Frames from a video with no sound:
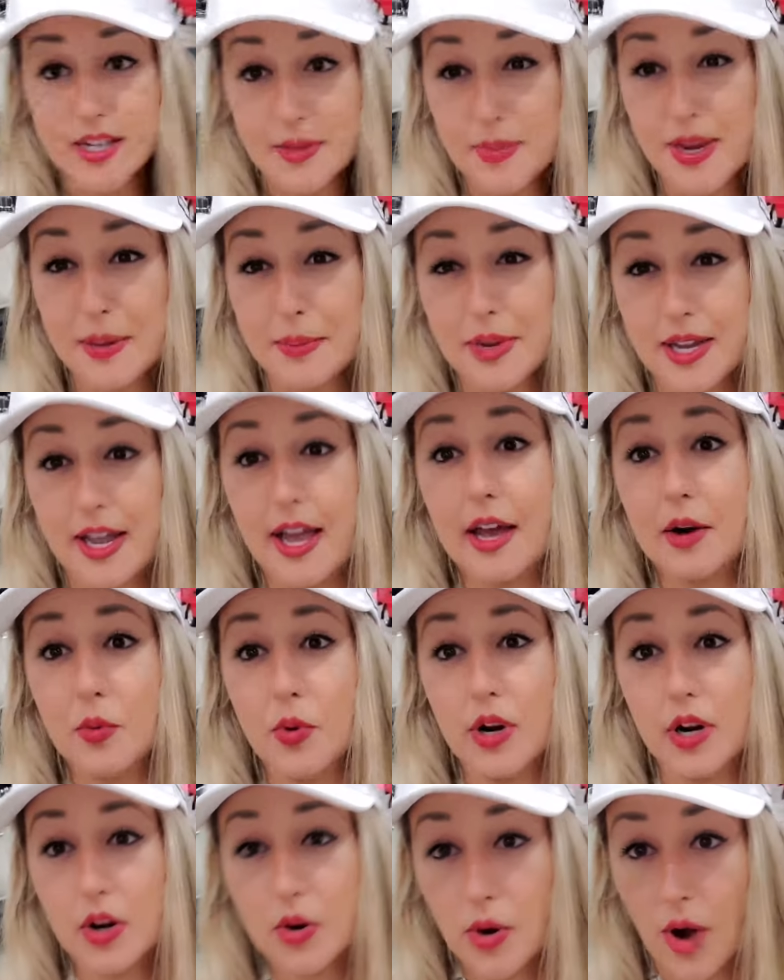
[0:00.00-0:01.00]
that make me kind of
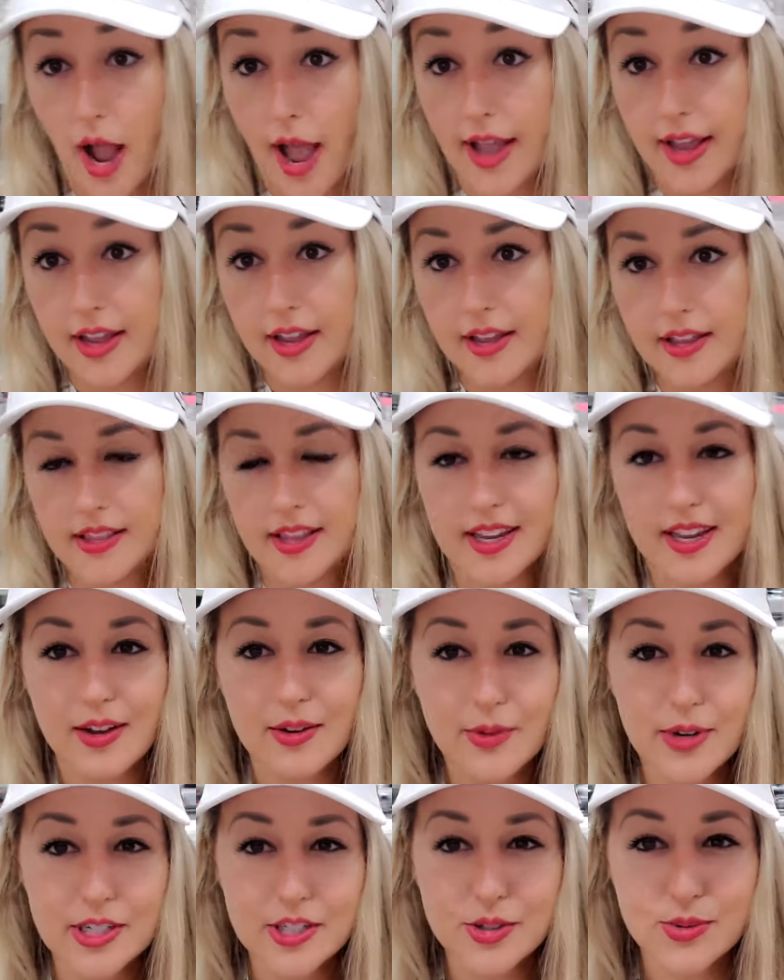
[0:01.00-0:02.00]
want to cry. Like, I
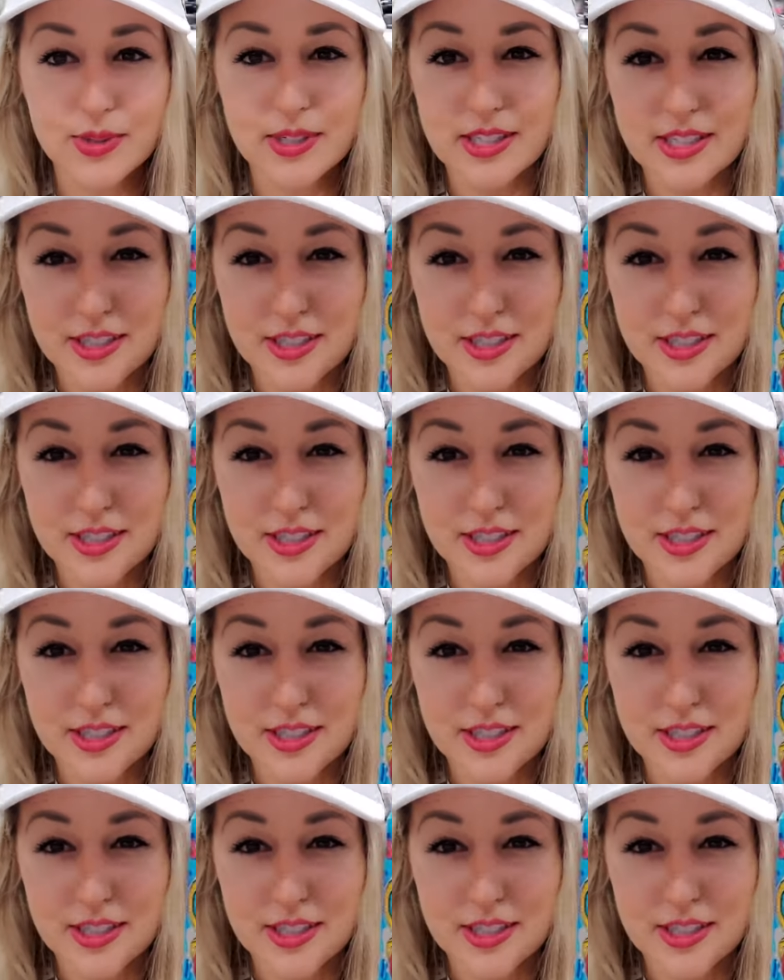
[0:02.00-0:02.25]
want to just wanna,